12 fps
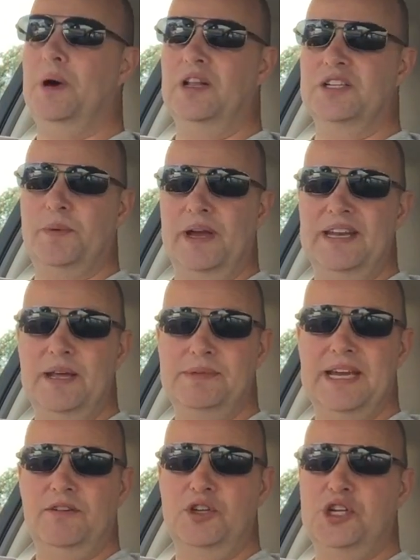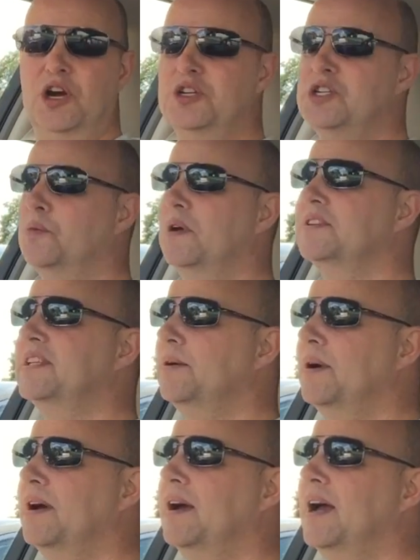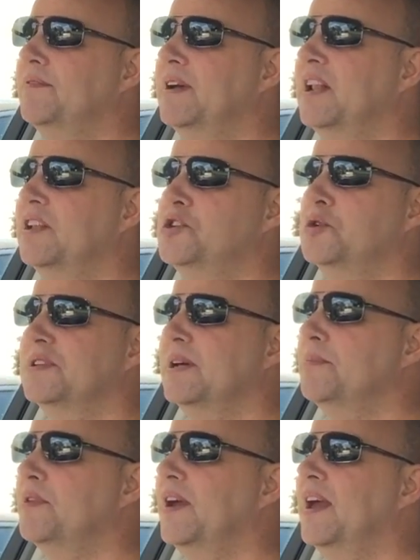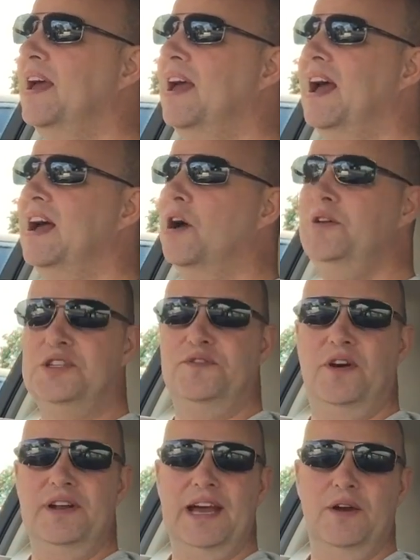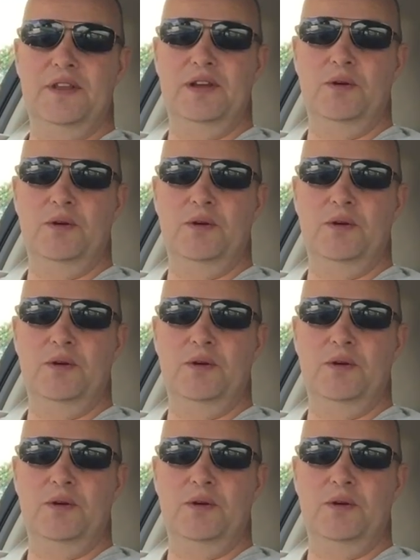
miles away and nipped down to charge it whilst they were having lunch or something, only to find out that